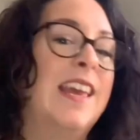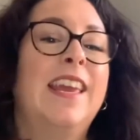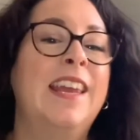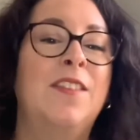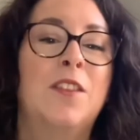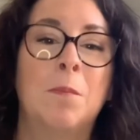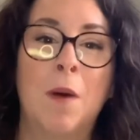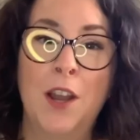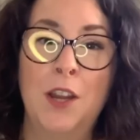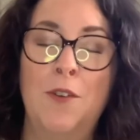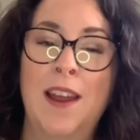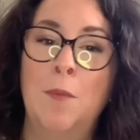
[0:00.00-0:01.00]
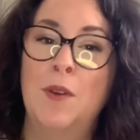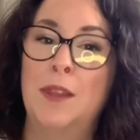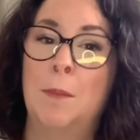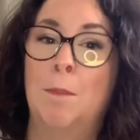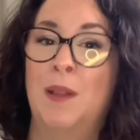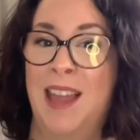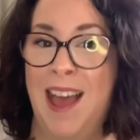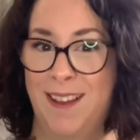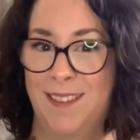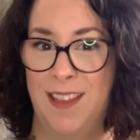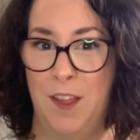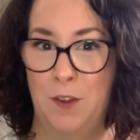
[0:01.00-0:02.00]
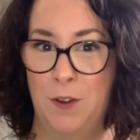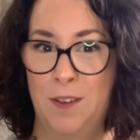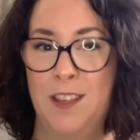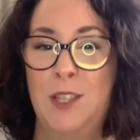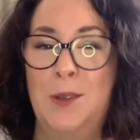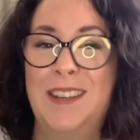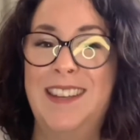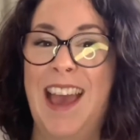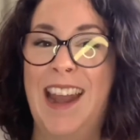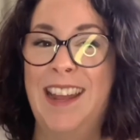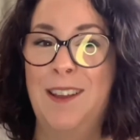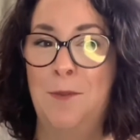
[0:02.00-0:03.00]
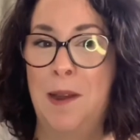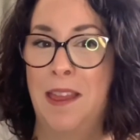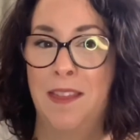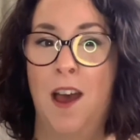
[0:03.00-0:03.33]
in the monogram with the black leather because you can get it with